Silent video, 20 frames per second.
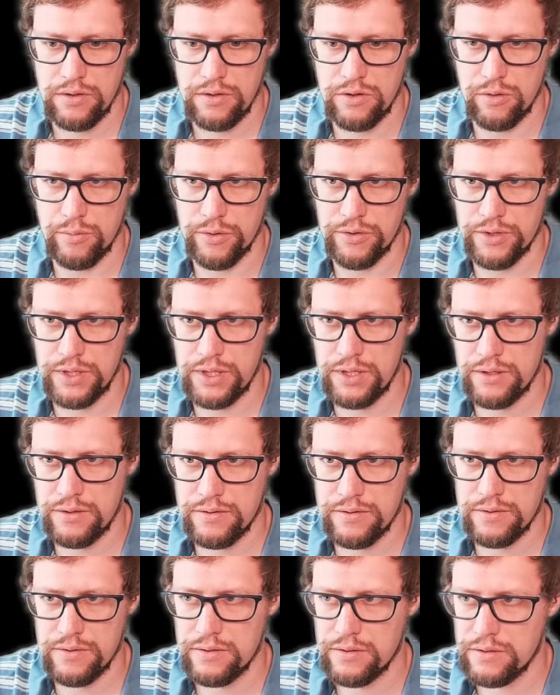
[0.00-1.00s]
Go mod
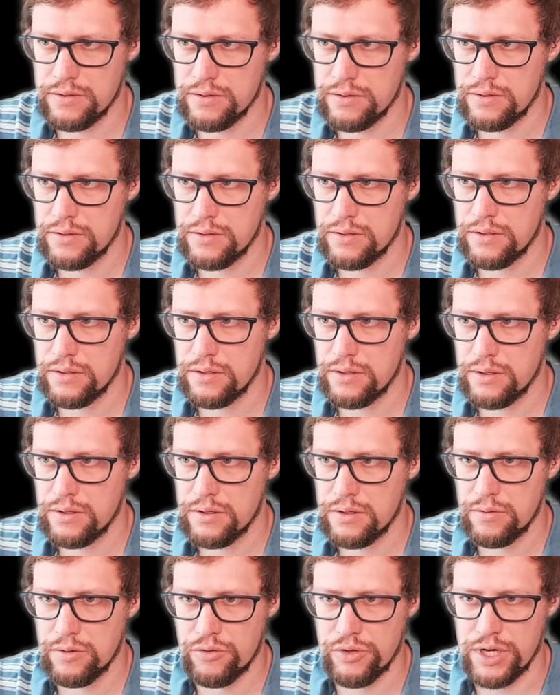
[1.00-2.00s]
init.
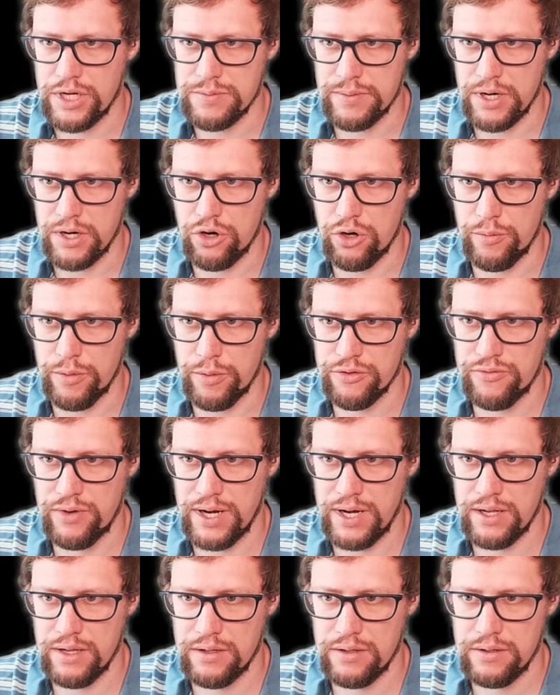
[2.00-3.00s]
Creates my Go mod
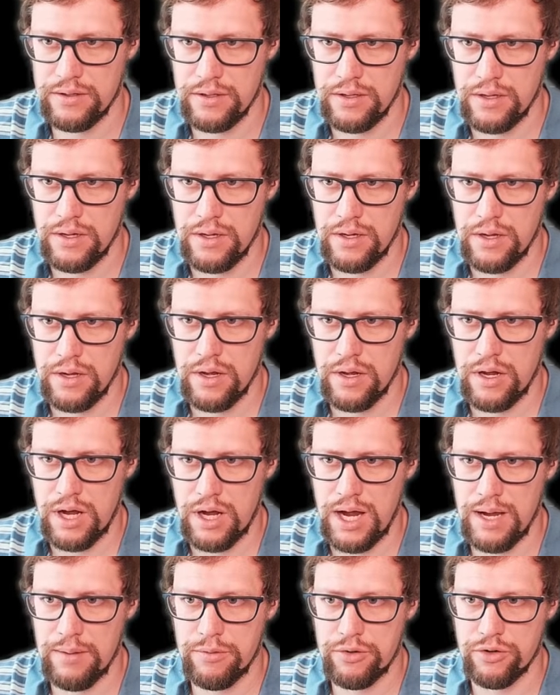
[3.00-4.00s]
file.
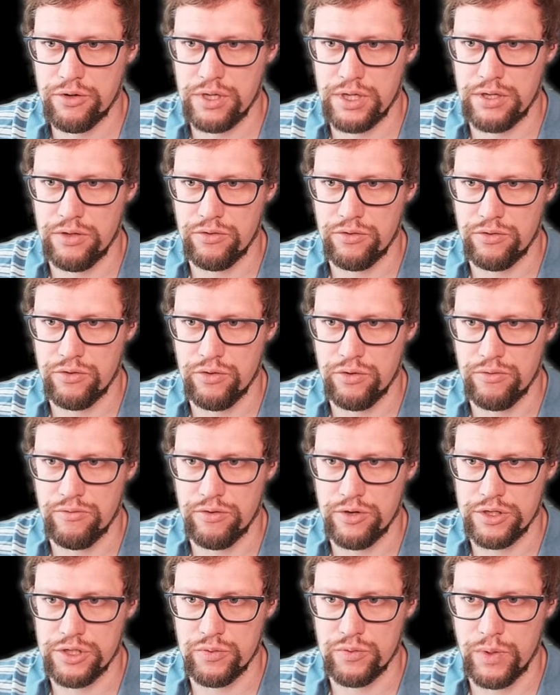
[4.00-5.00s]
I'm currently on Go
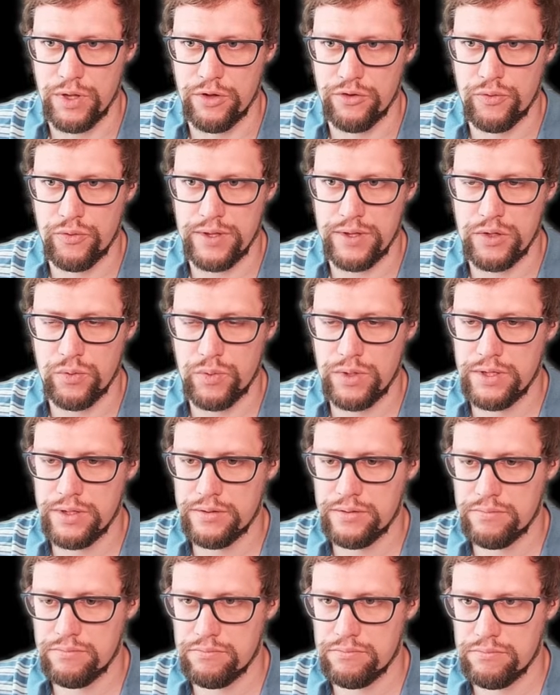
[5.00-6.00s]
version
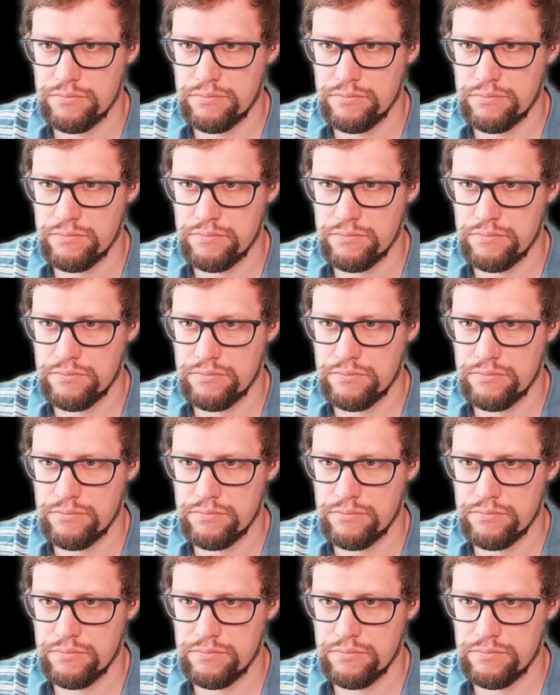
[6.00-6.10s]
1.21.